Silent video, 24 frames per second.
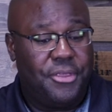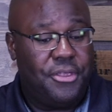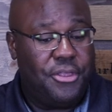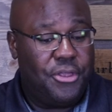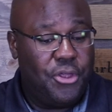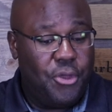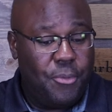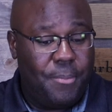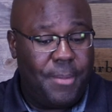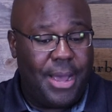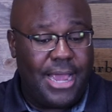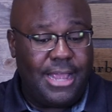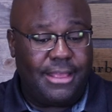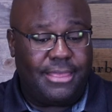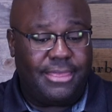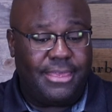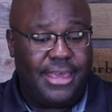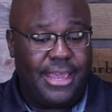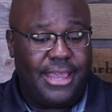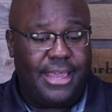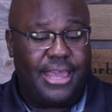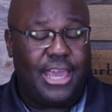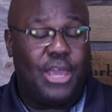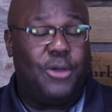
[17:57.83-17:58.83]
you might
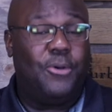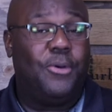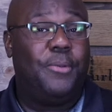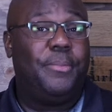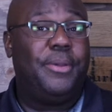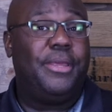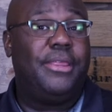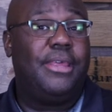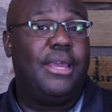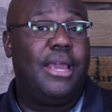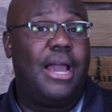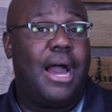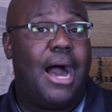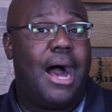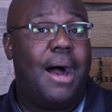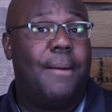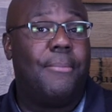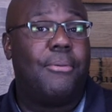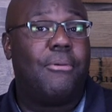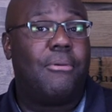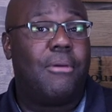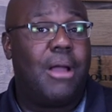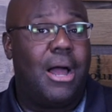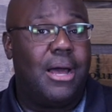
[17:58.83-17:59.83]
think it would be the
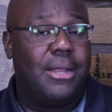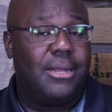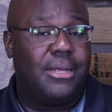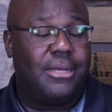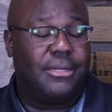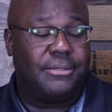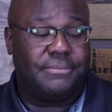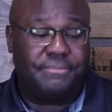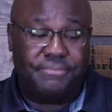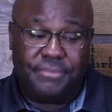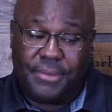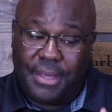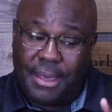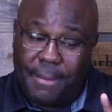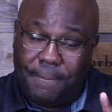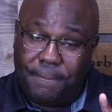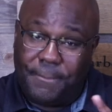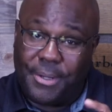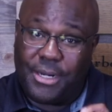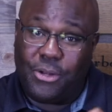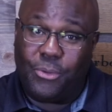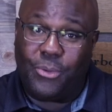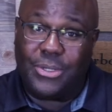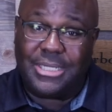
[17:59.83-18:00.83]
Amburana,
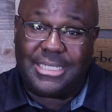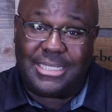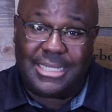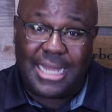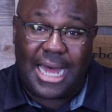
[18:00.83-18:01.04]
but it was